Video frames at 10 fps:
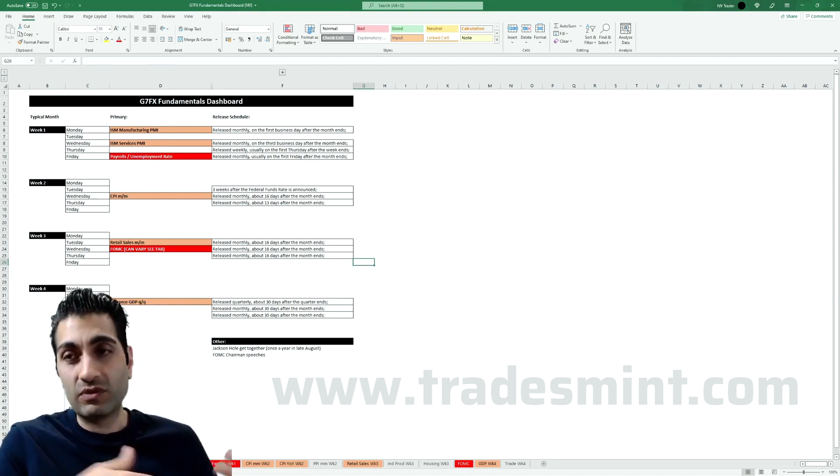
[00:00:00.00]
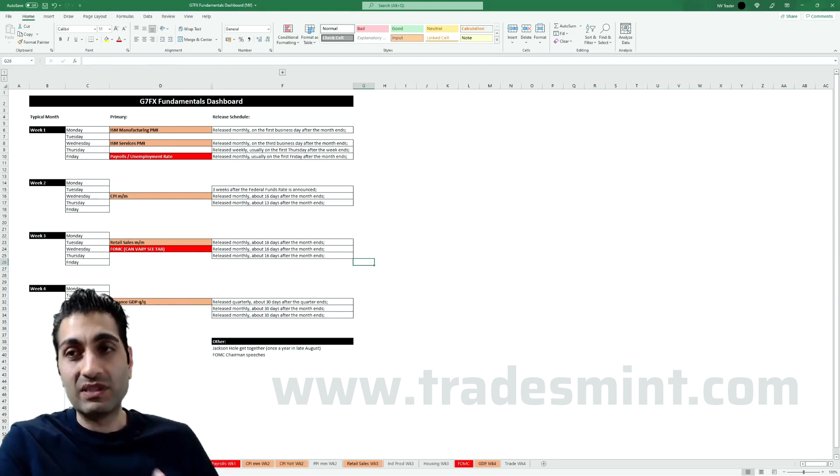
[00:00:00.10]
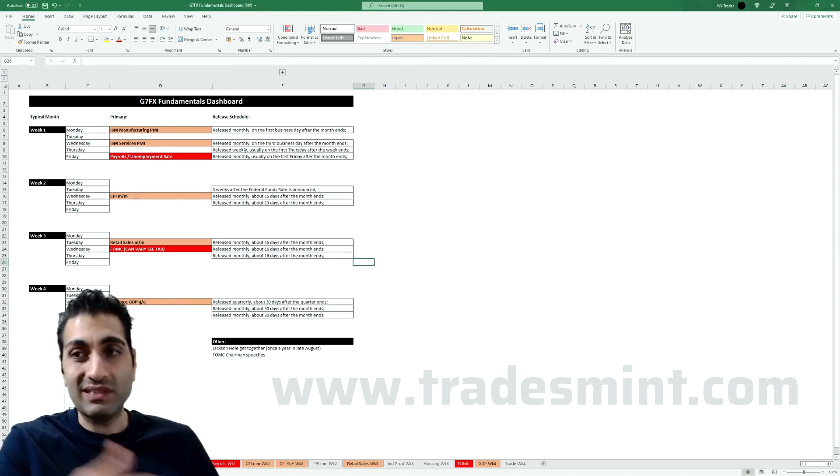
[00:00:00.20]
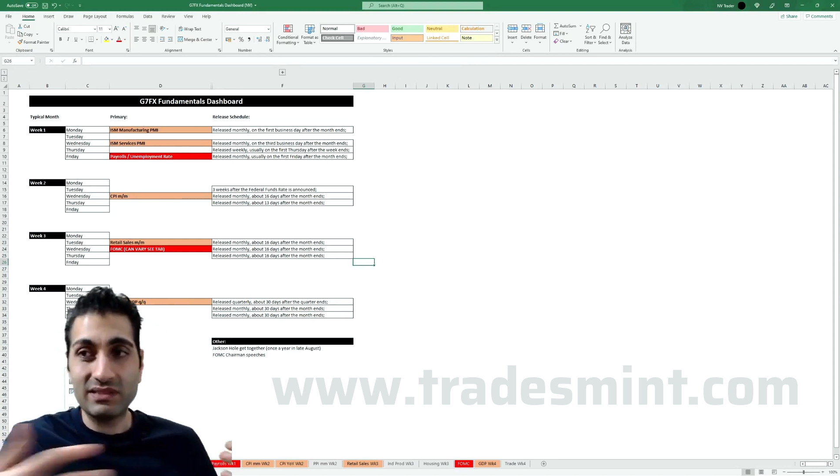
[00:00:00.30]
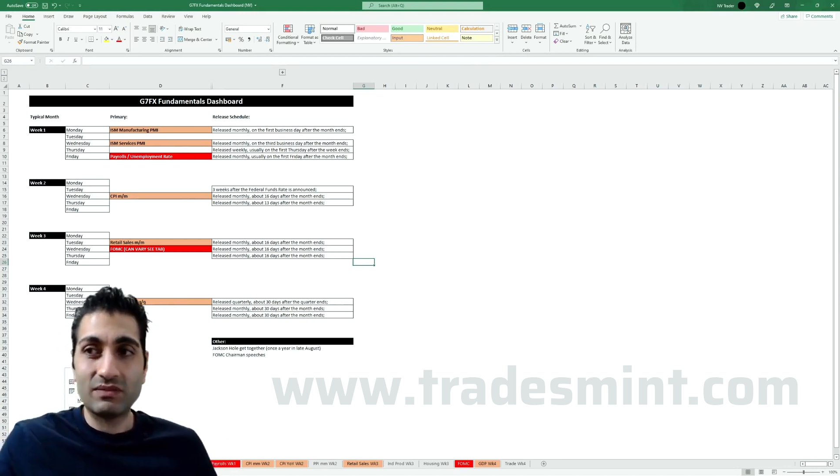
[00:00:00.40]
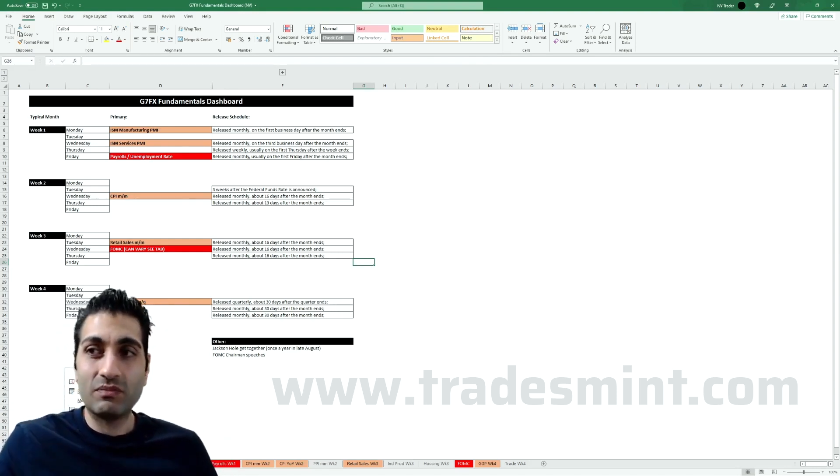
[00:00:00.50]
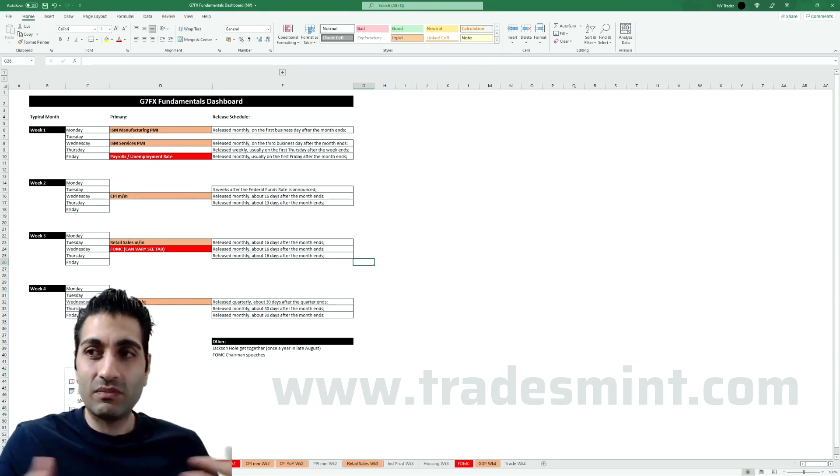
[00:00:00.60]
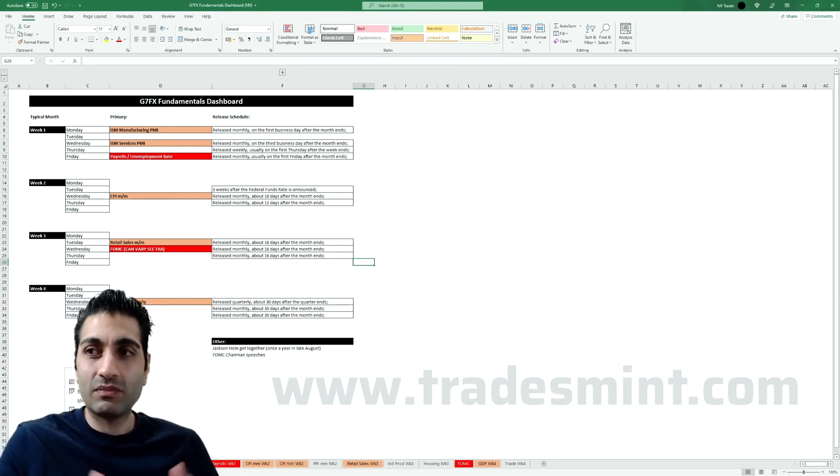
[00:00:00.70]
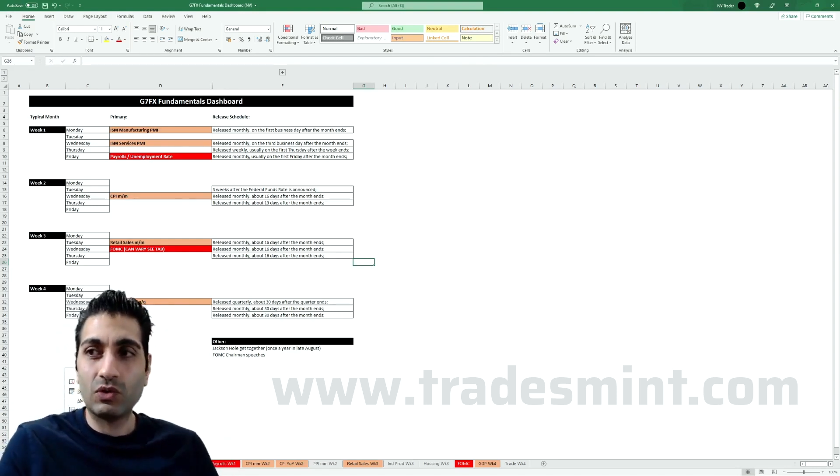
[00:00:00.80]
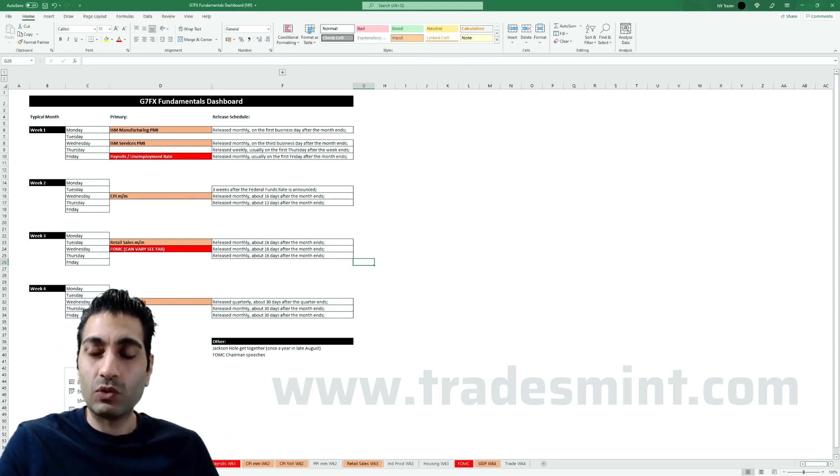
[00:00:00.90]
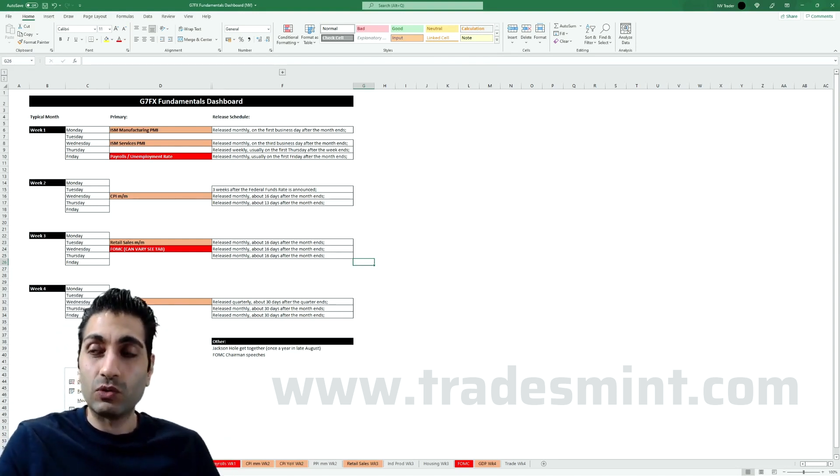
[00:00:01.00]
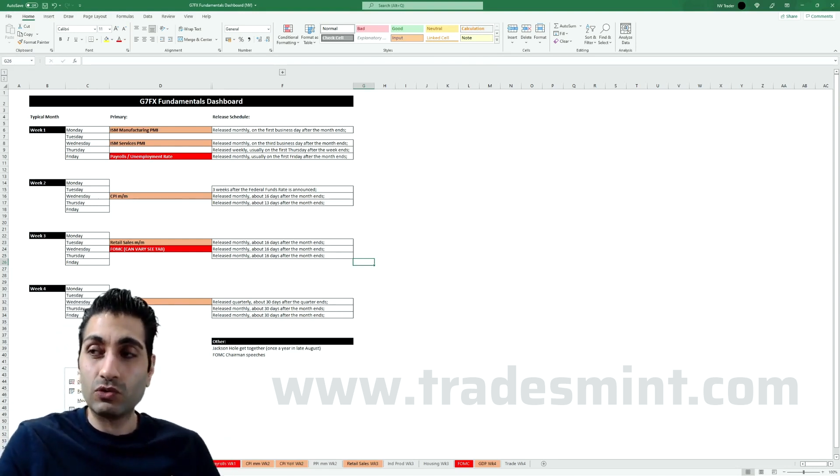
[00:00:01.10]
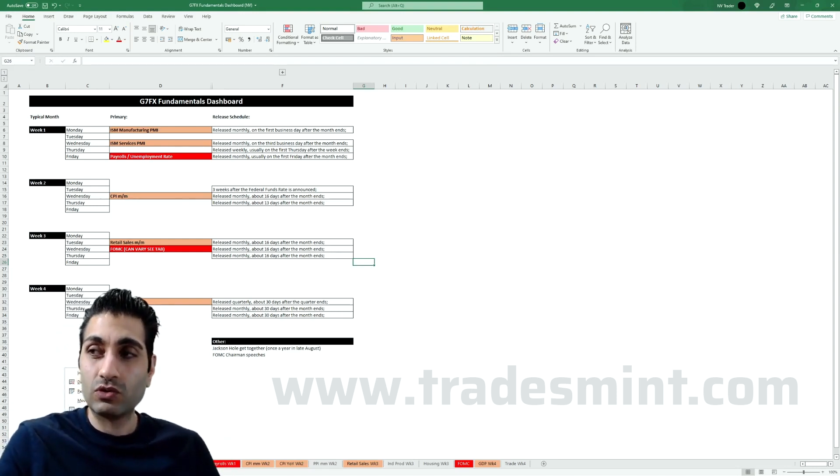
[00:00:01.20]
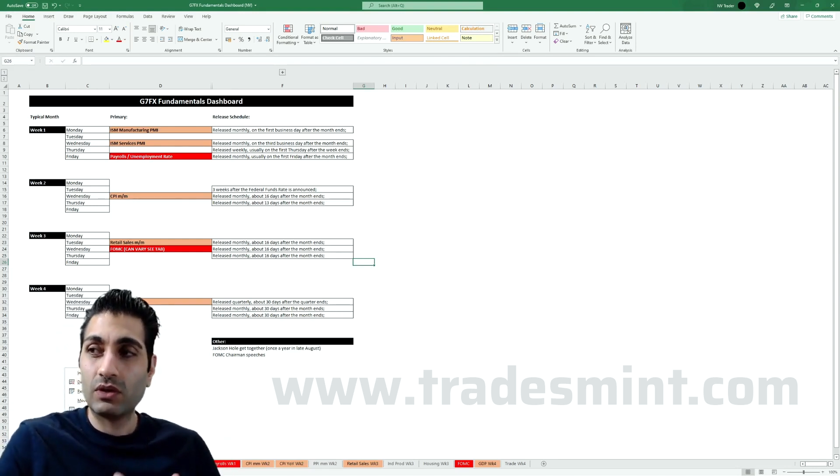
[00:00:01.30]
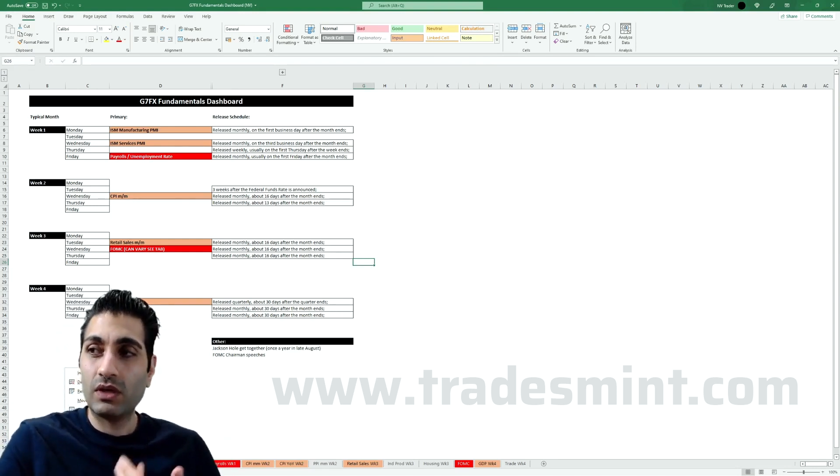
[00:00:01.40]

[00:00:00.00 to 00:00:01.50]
this course,